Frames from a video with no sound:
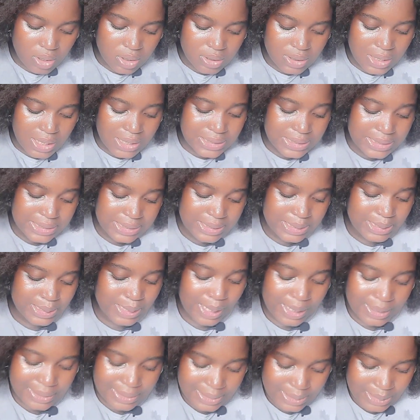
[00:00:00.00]
that is
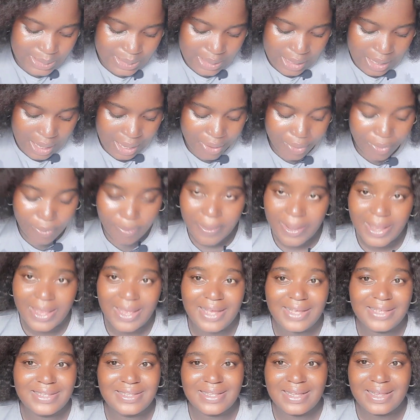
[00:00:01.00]
that. I hope I
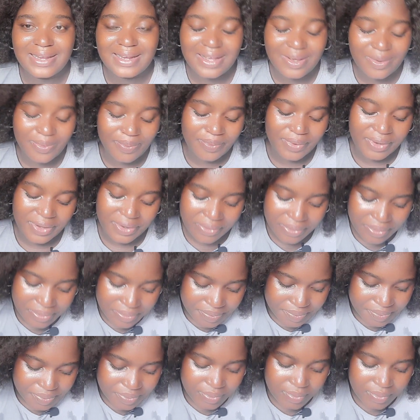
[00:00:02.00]
answered that well.